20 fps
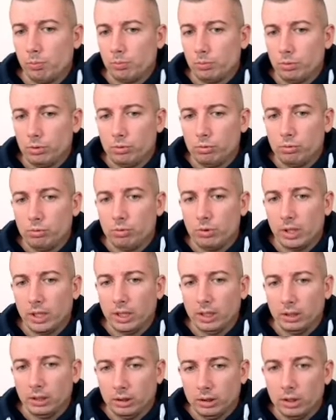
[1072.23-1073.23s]
to
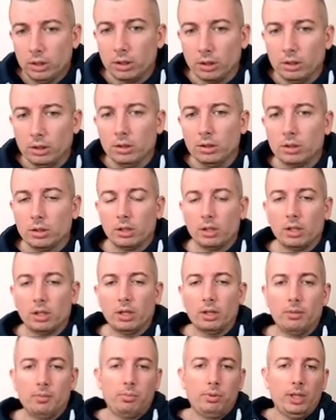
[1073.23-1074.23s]
return
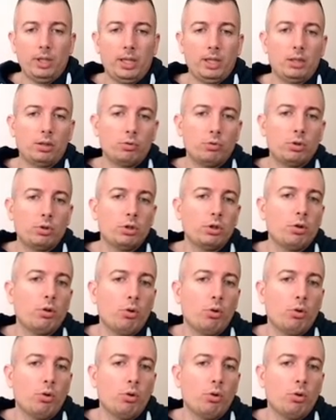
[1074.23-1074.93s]
a black rook